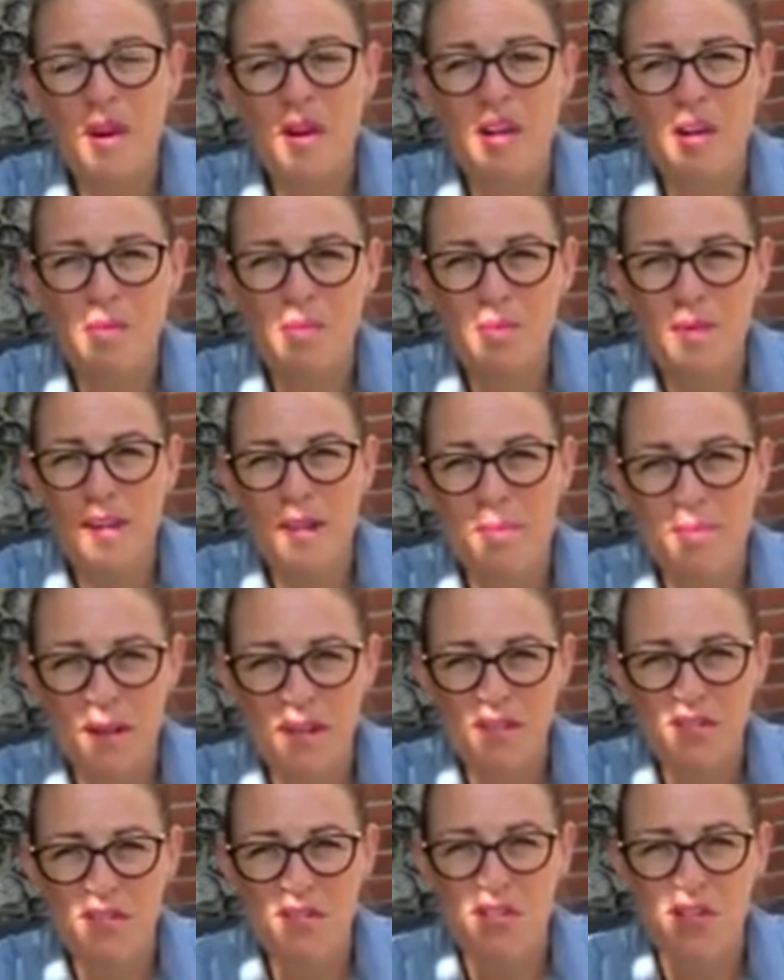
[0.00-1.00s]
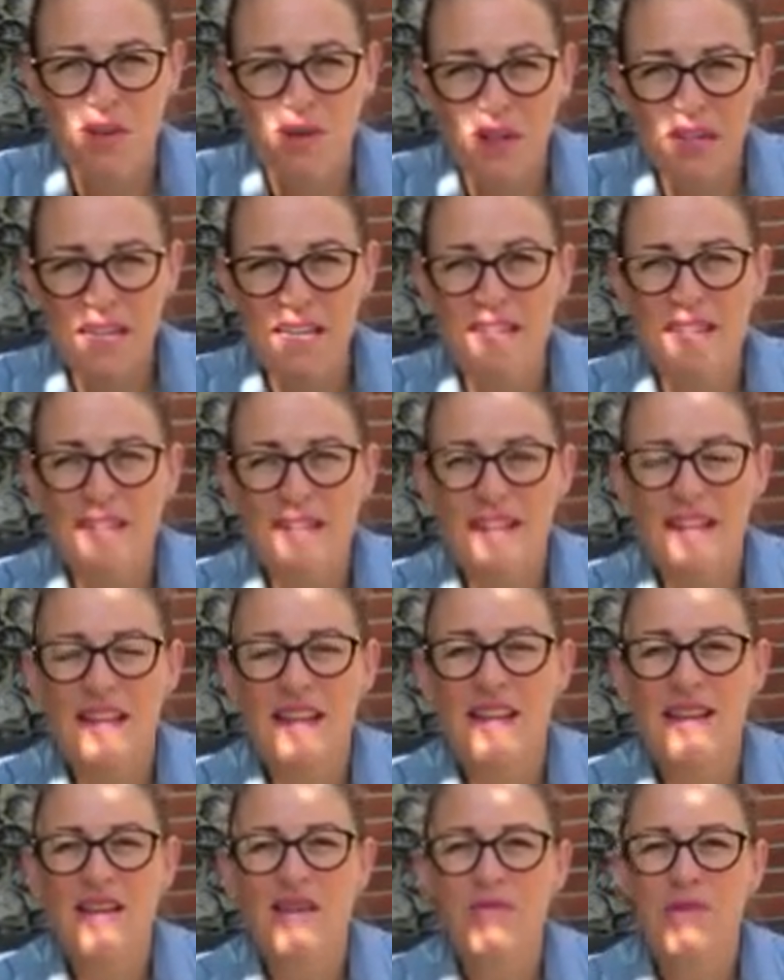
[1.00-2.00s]
I will get back to you either
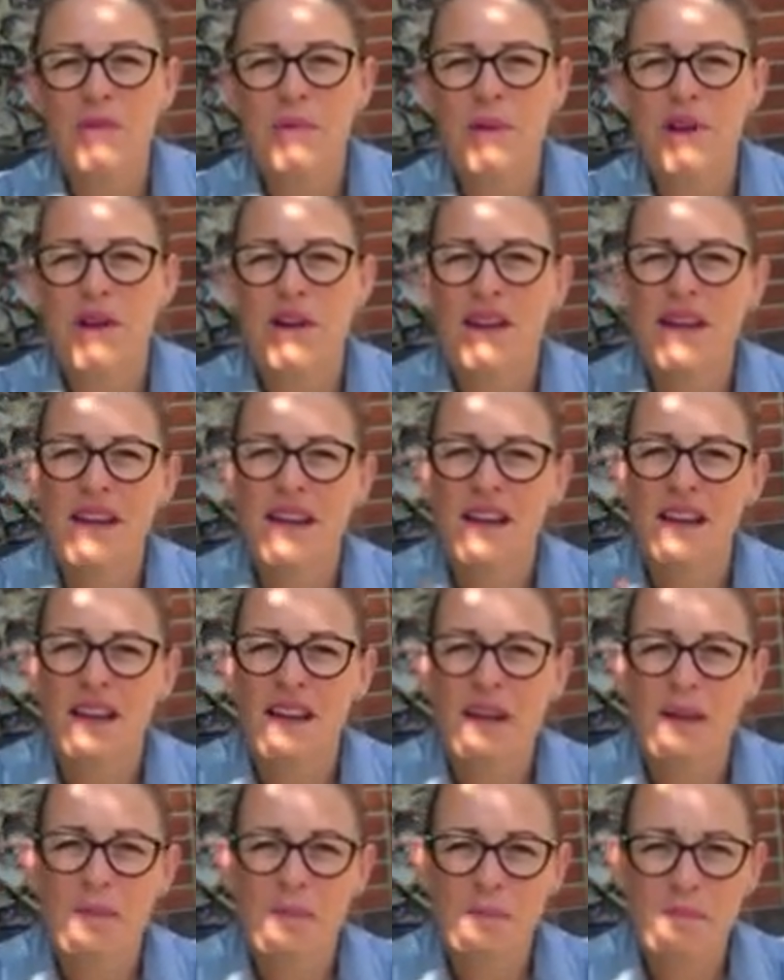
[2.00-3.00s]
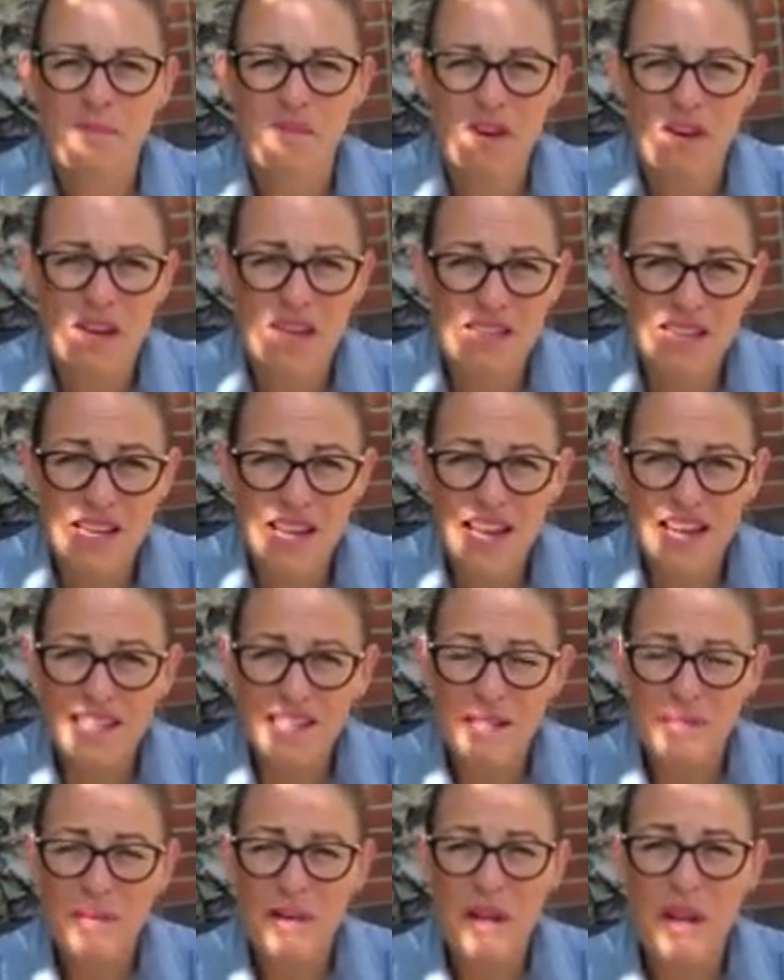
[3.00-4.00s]
in replying via
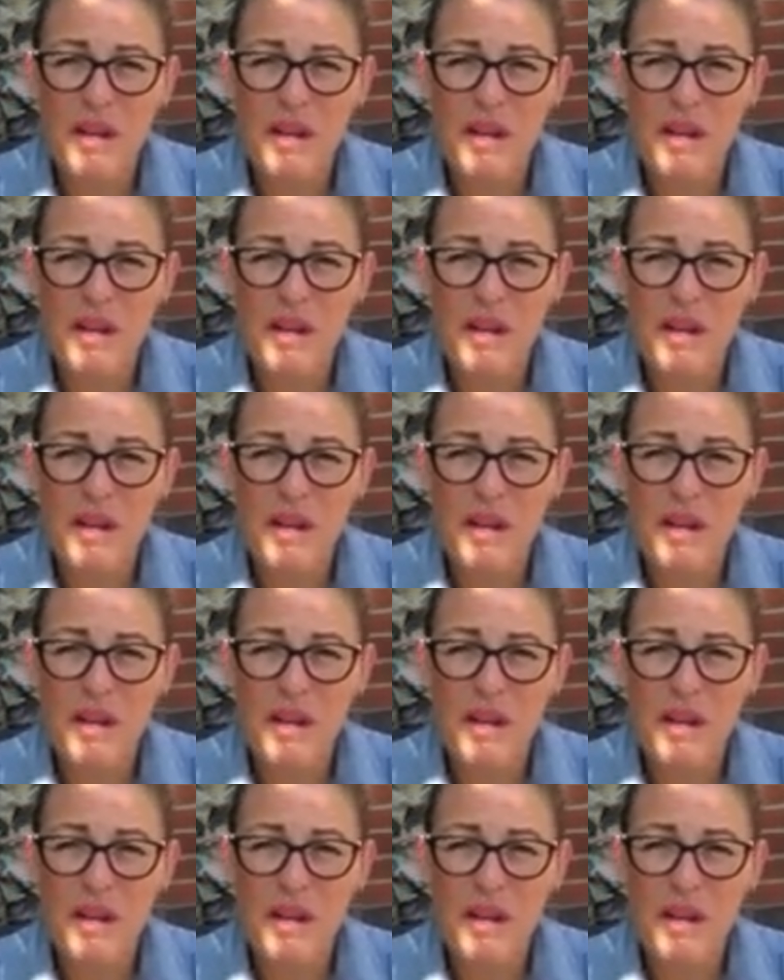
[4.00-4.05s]
text